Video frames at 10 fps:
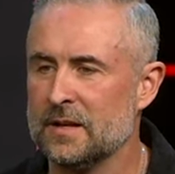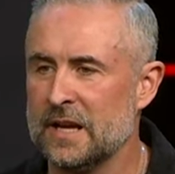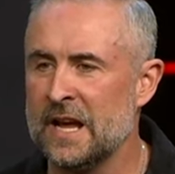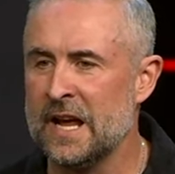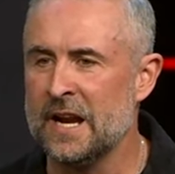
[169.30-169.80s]

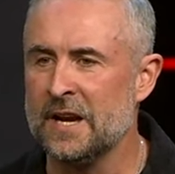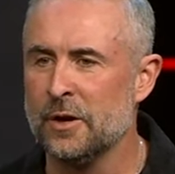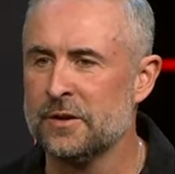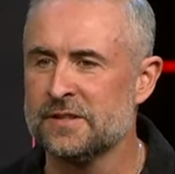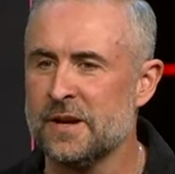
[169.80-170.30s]
and I
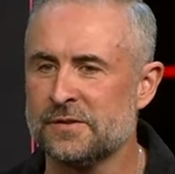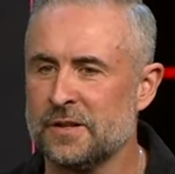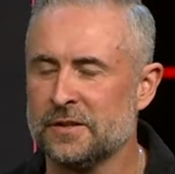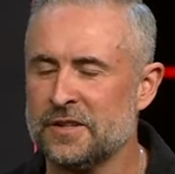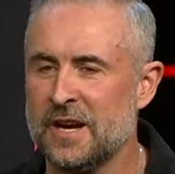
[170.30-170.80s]
know this sounds
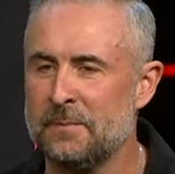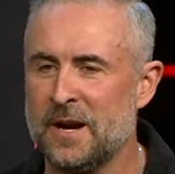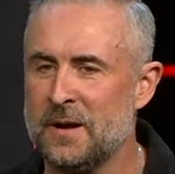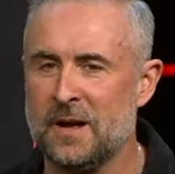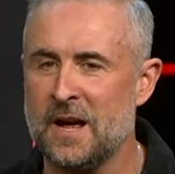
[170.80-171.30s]
cliche, but
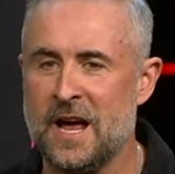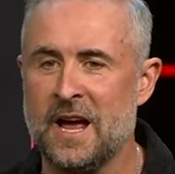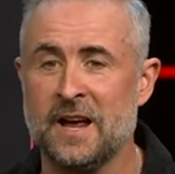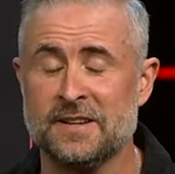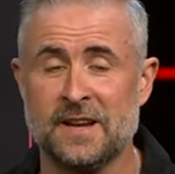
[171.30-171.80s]
I,
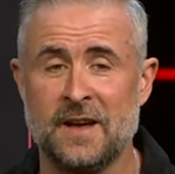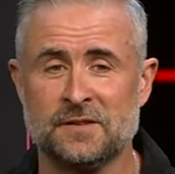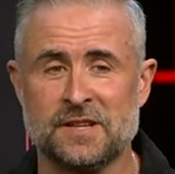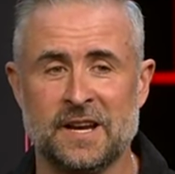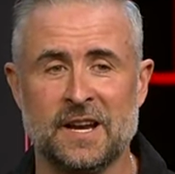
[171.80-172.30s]
I, I have
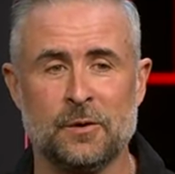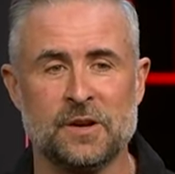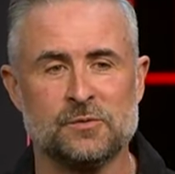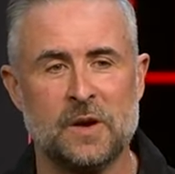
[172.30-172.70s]
to say it anyways.